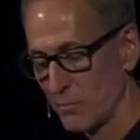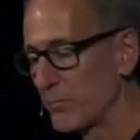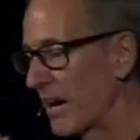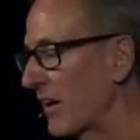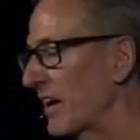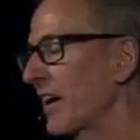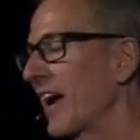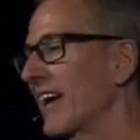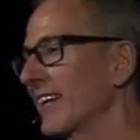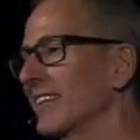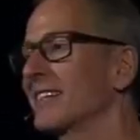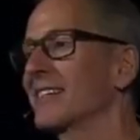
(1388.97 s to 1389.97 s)
Bury your
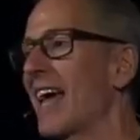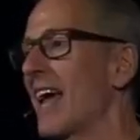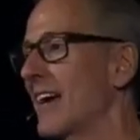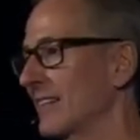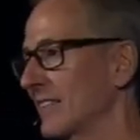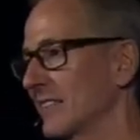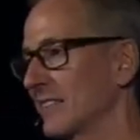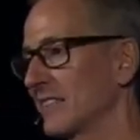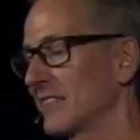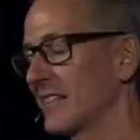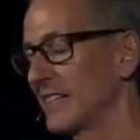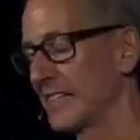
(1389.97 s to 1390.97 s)
head in the sand.
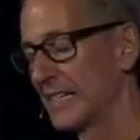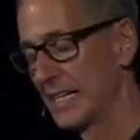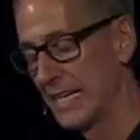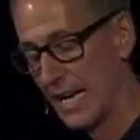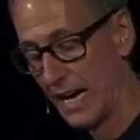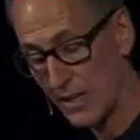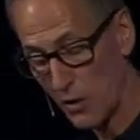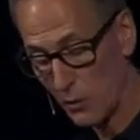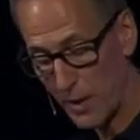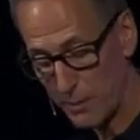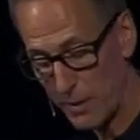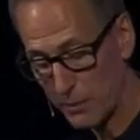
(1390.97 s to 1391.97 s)
Another
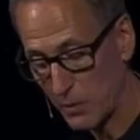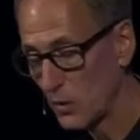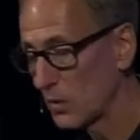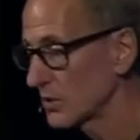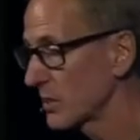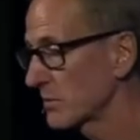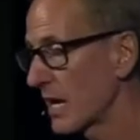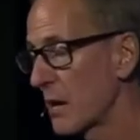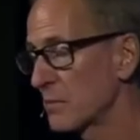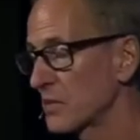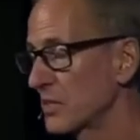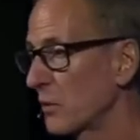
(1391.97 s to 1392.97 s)
way people
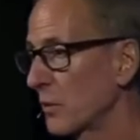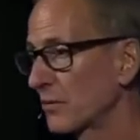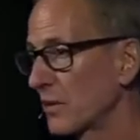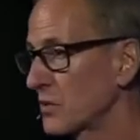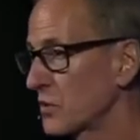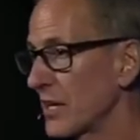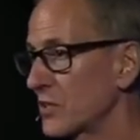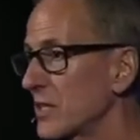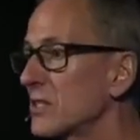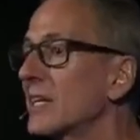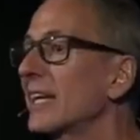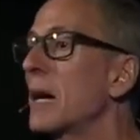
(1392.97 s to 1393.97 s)
sometimes deal with frustration
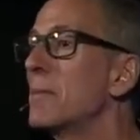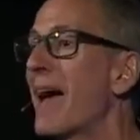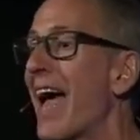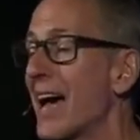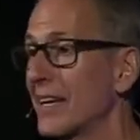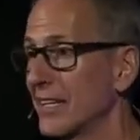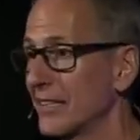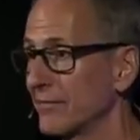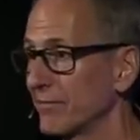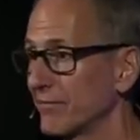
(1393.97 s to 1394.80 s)
is to get mad,